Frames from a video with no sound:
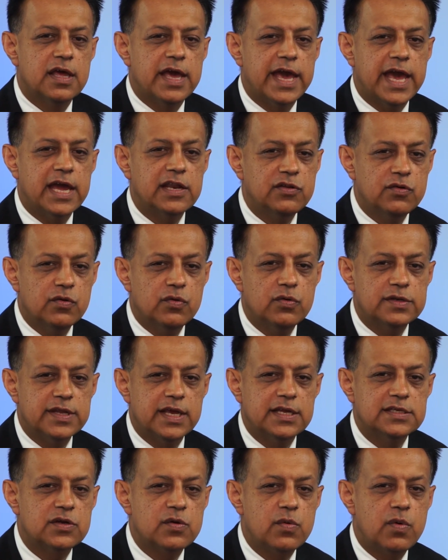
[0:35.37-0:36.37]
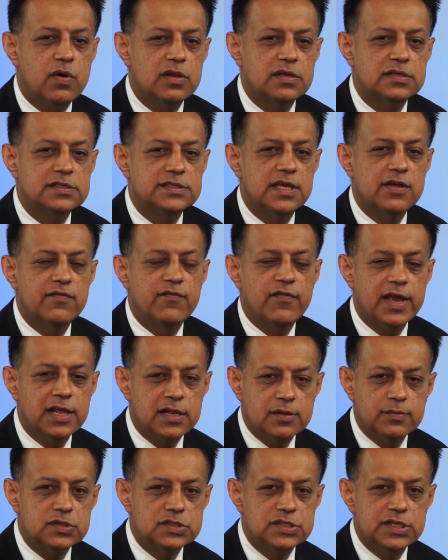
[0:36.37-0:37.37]
at your data quality
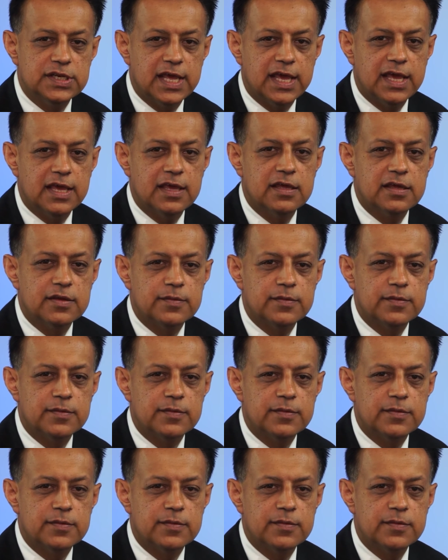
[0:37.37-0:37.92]
available today.